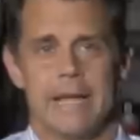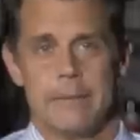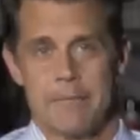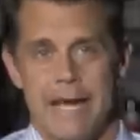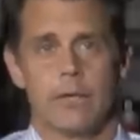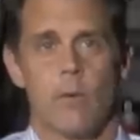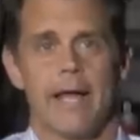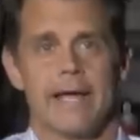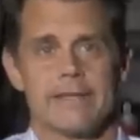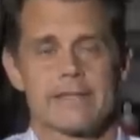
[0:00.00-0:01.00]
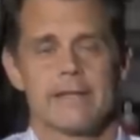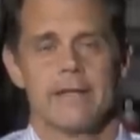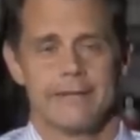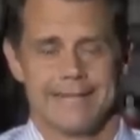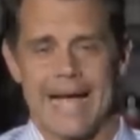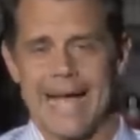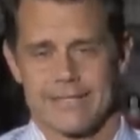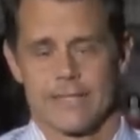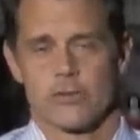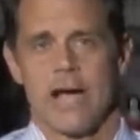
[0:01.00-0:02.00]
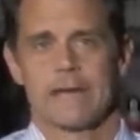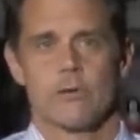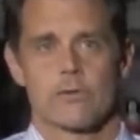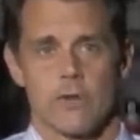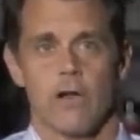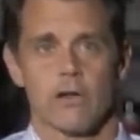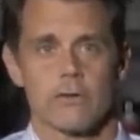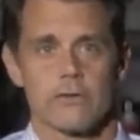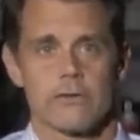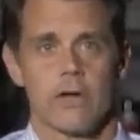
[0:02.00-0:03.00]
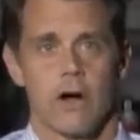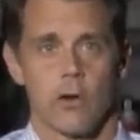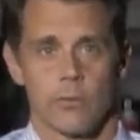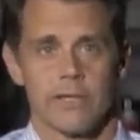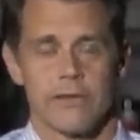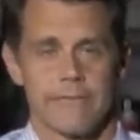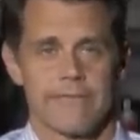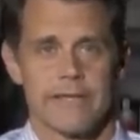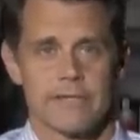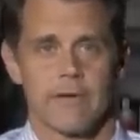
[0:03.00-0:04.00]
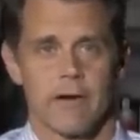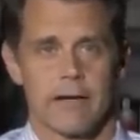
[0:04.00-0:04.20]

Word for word: in many ways, the guys that drive those haulers are really the face of our